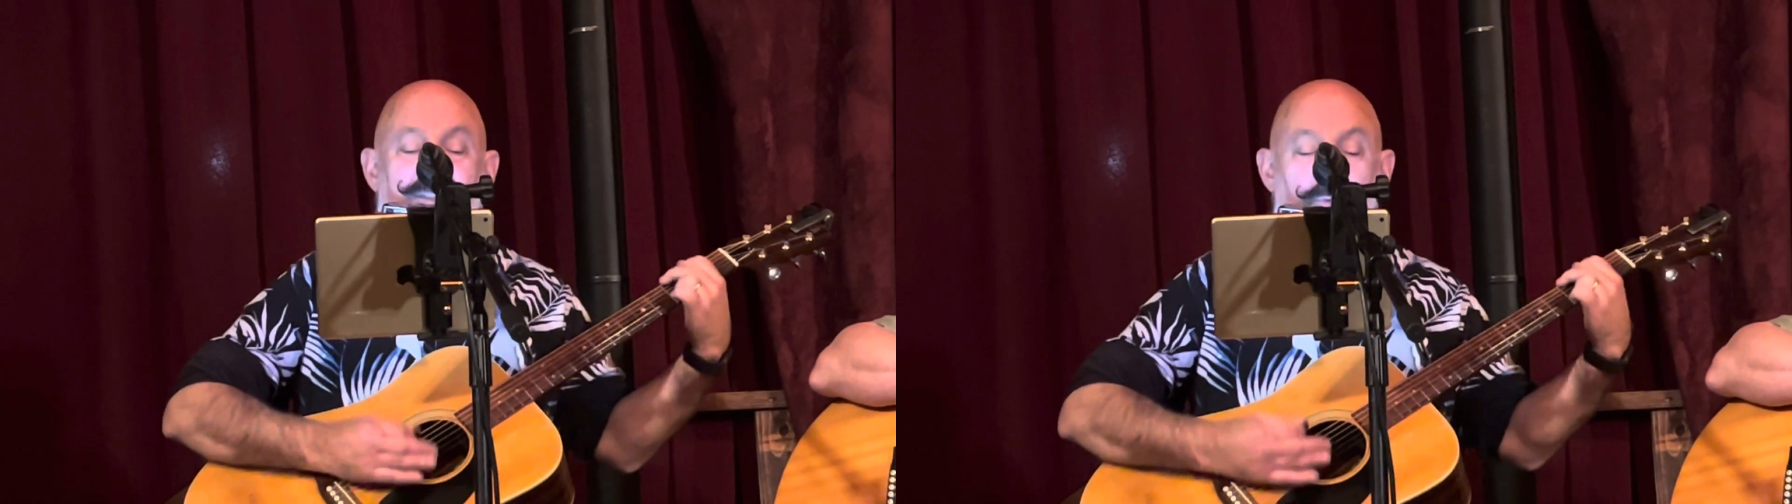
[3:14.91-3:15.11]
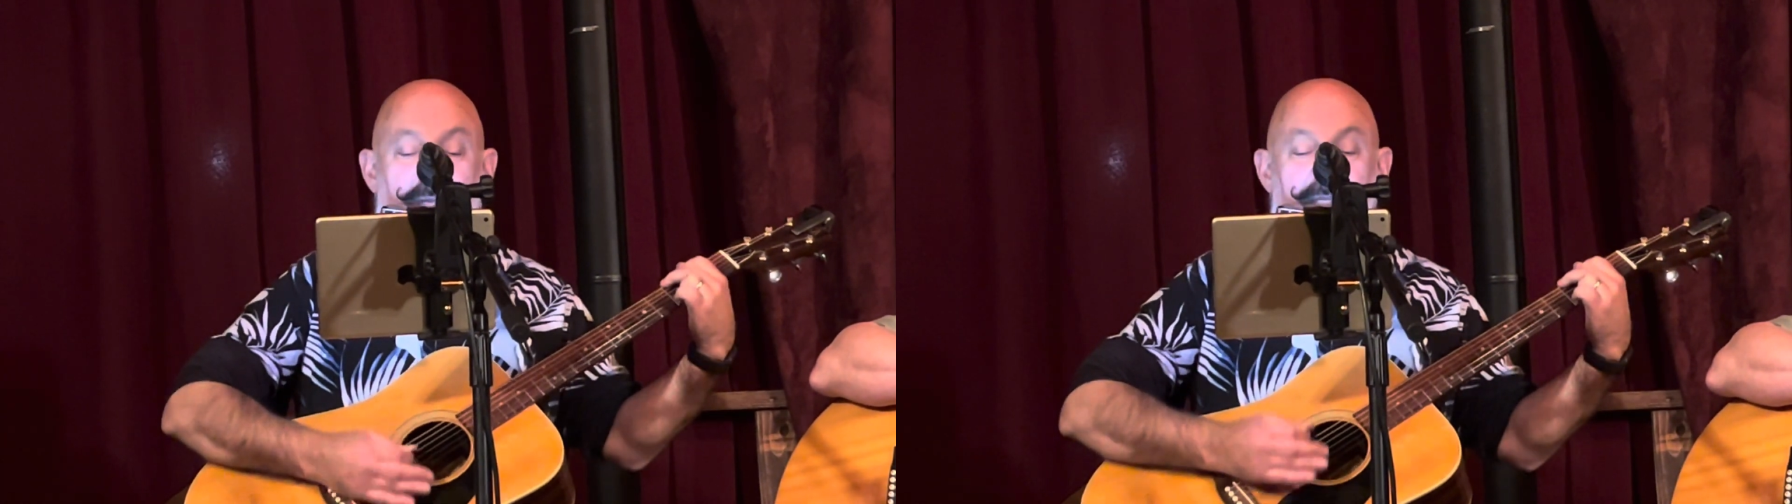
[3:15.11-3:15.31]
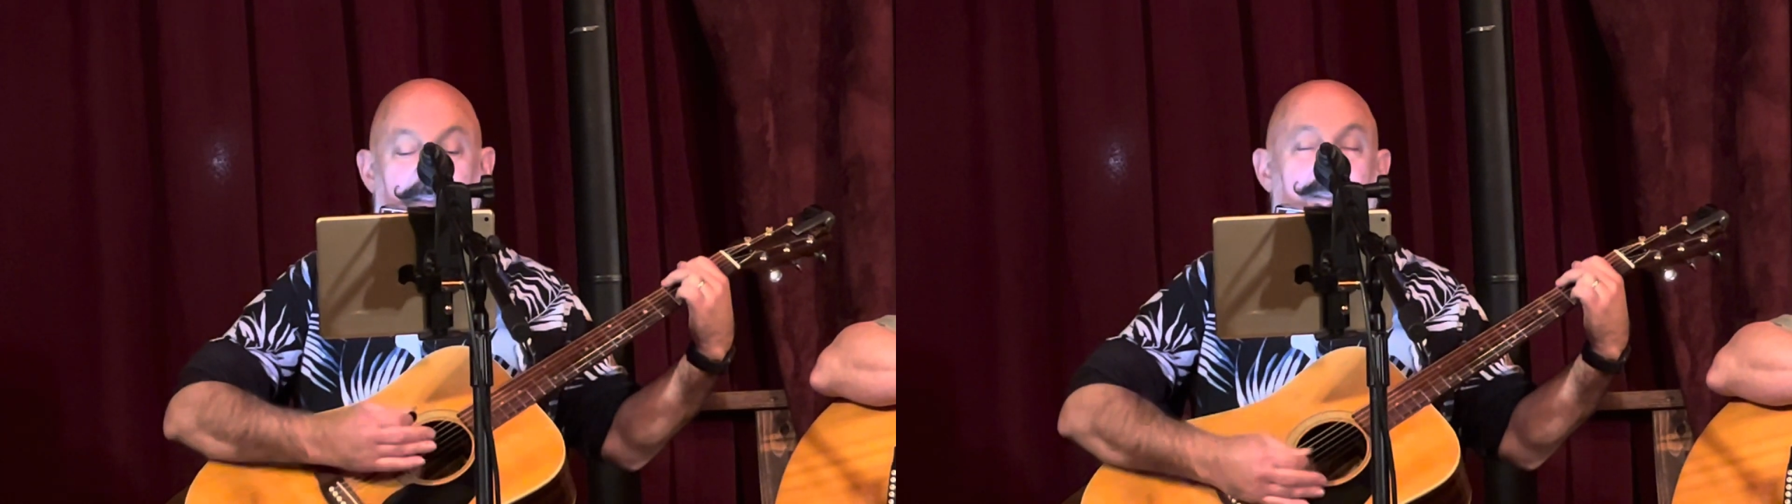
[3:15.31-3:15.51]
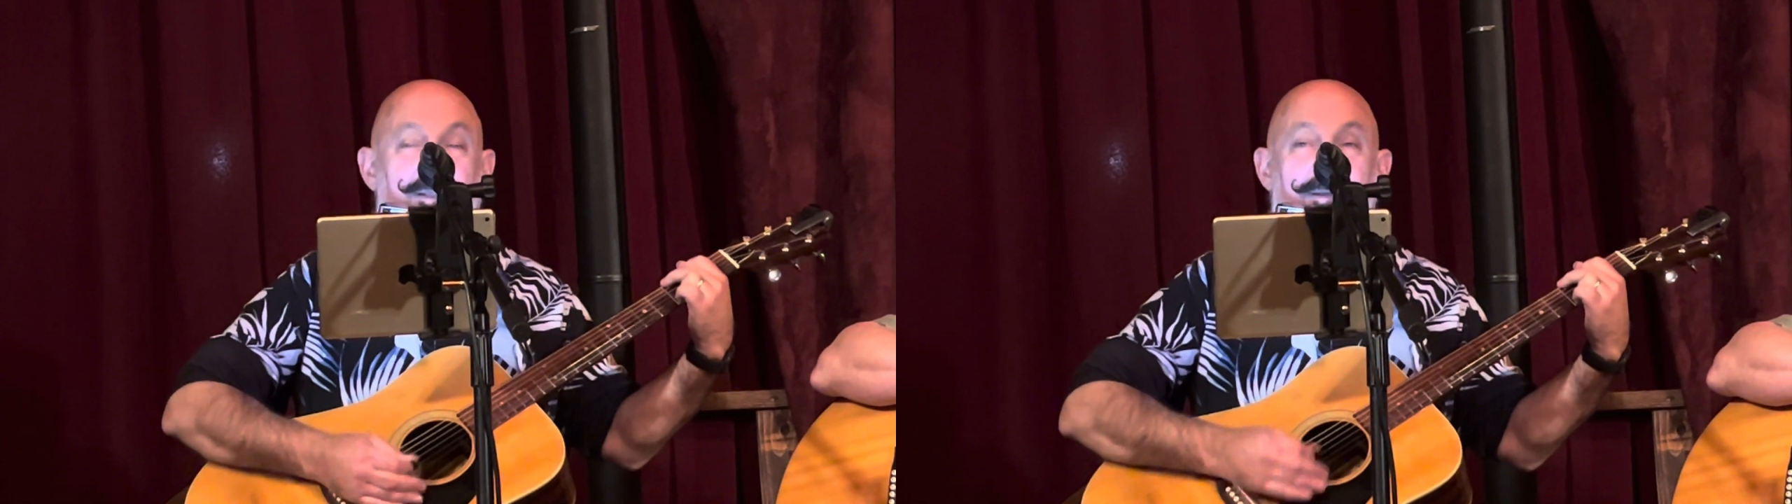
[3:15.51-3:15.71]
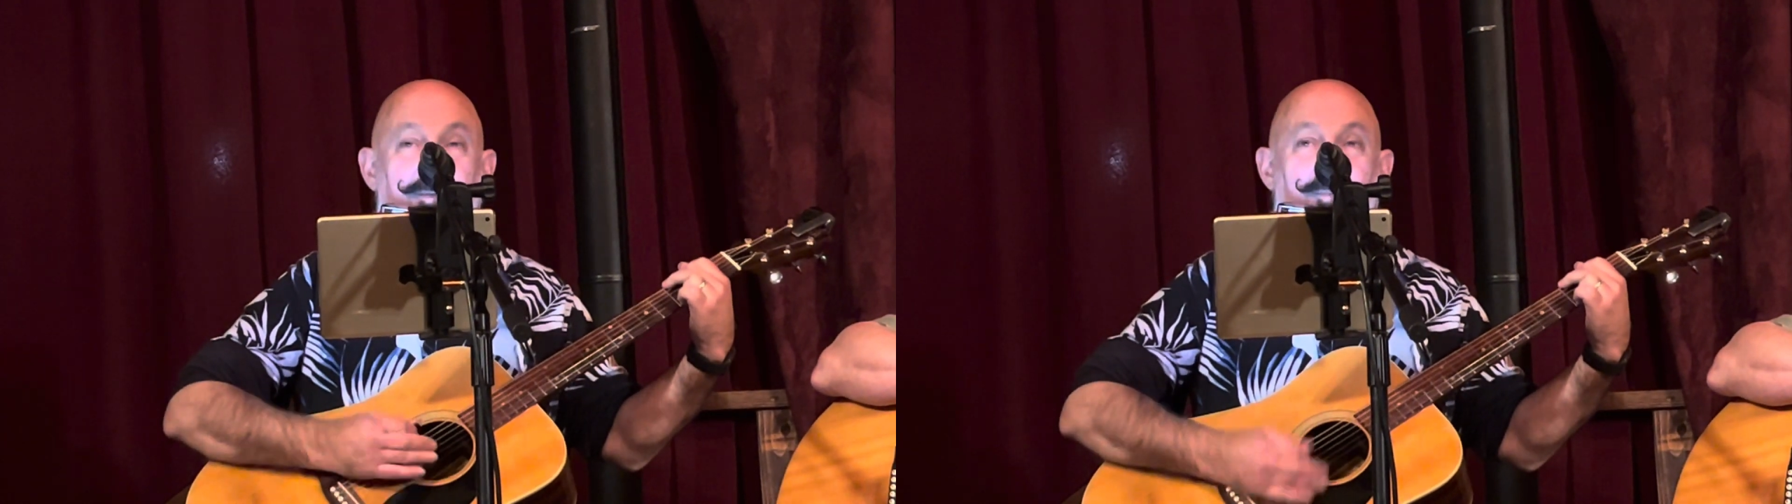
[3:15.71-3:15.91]

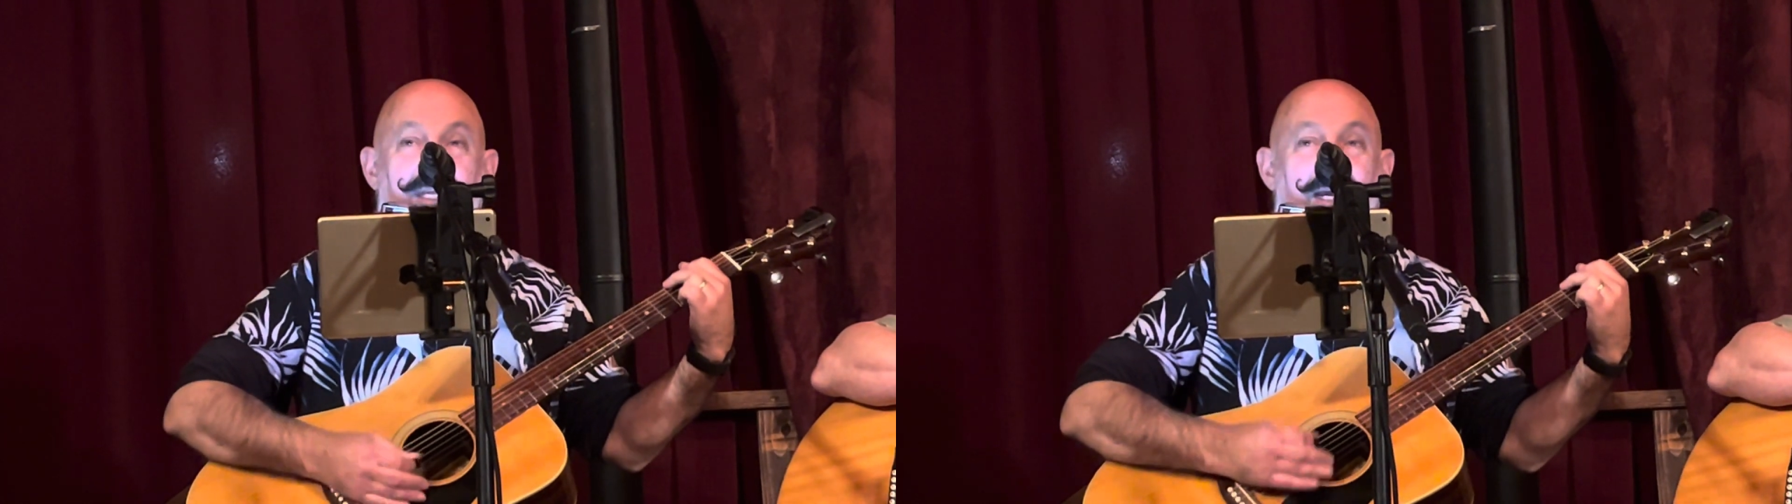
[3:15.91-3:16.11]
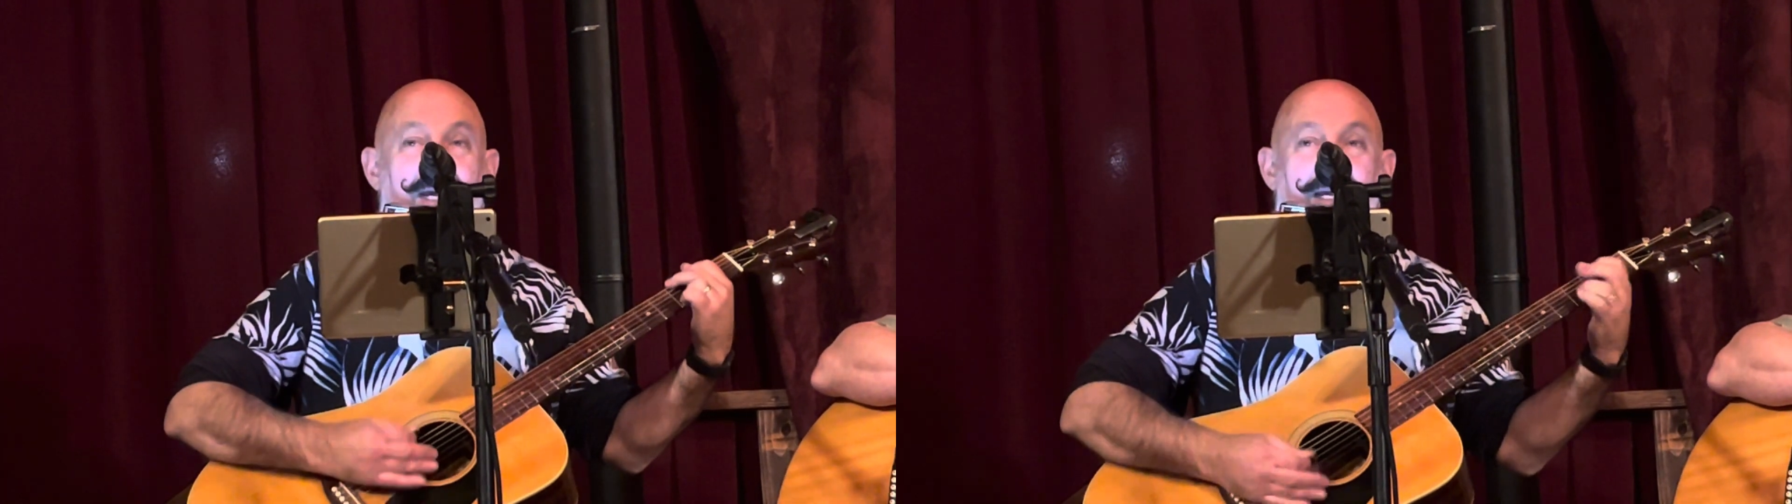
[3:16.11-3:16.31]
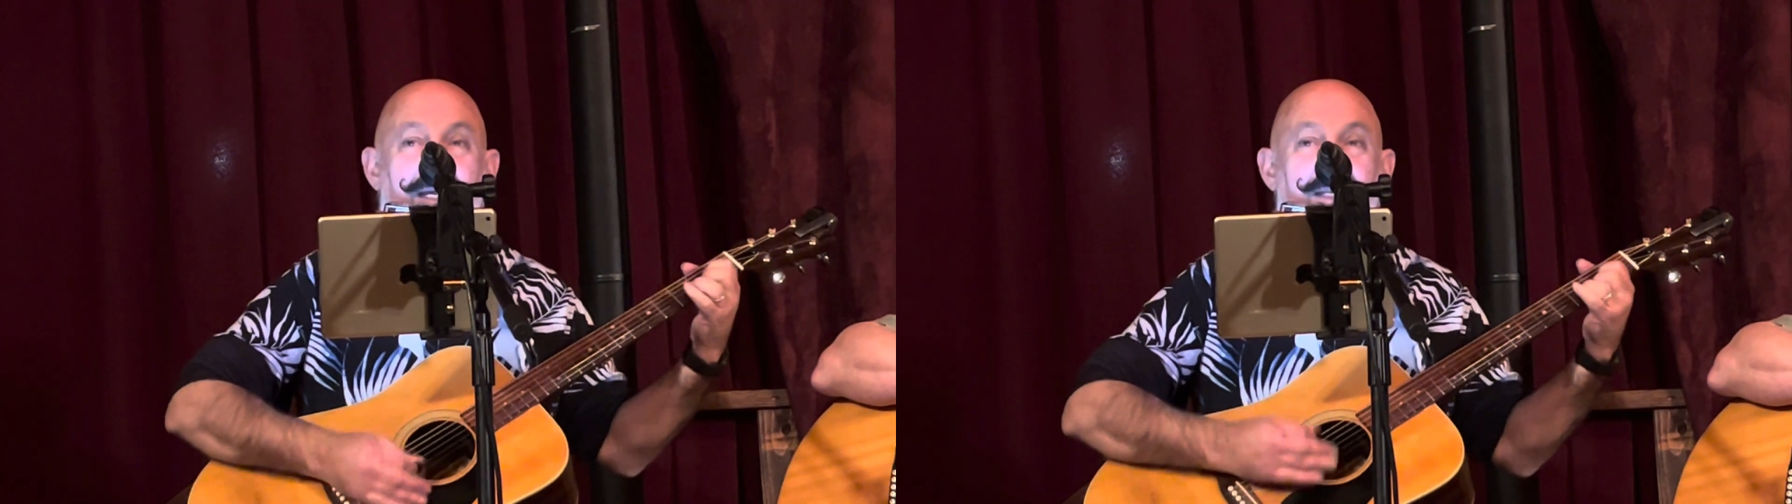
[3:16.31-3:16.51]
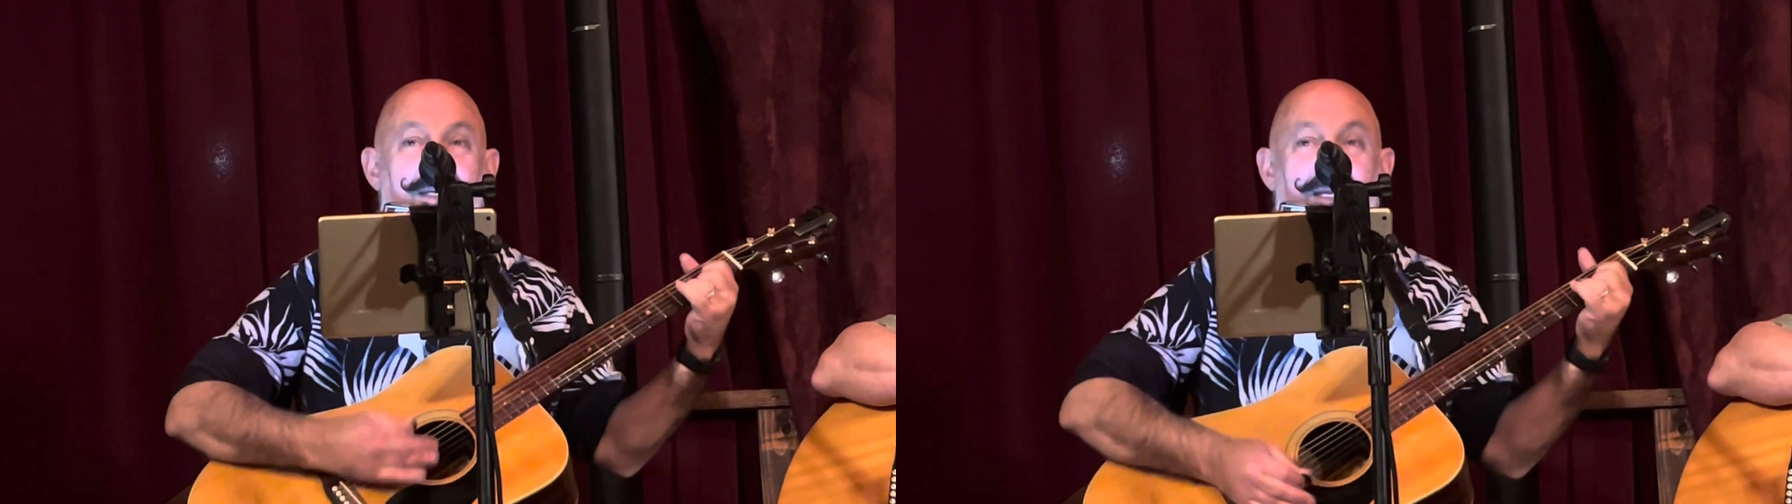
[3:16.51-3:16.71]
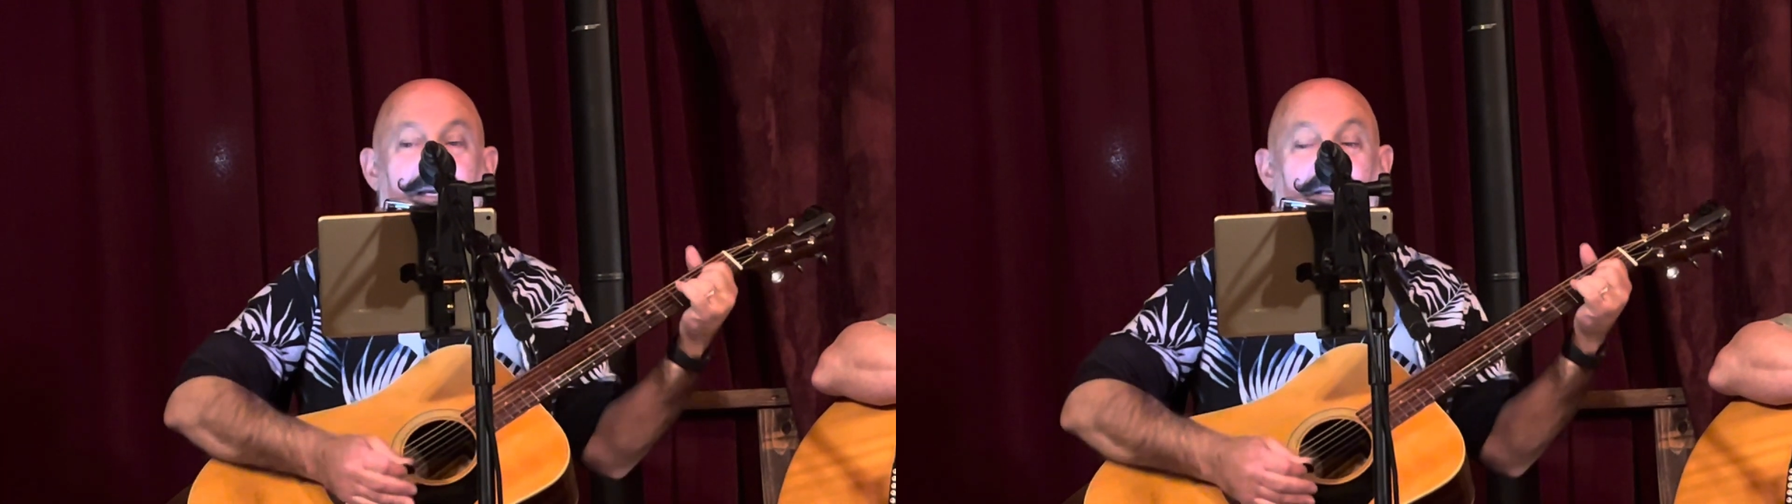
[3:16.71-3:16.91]
waiting behind